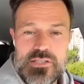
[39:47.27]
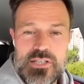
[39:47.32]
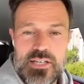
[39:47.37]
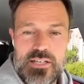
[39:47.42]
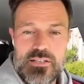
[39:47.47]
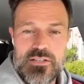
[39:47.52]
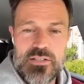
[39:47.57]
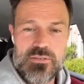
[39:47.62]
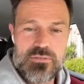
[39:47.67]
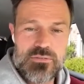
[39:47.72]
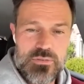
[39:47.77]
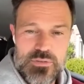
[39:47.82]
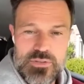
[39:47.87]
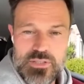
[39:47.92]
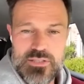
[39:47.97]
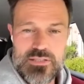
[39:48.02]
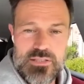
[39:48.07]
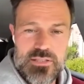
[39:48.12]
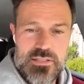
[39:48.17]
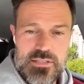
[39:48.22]
and I don't do
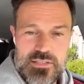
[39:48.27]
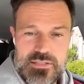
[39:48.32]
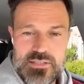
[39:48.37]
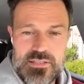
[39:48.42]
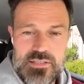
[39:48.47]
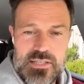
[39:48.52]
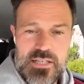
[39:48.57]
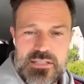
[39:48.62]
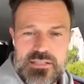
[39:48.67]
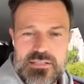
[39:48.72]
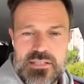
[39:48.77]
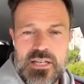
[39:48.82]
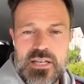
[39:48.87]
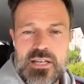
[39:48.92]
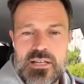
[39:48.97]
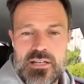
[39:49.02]
this and this and this.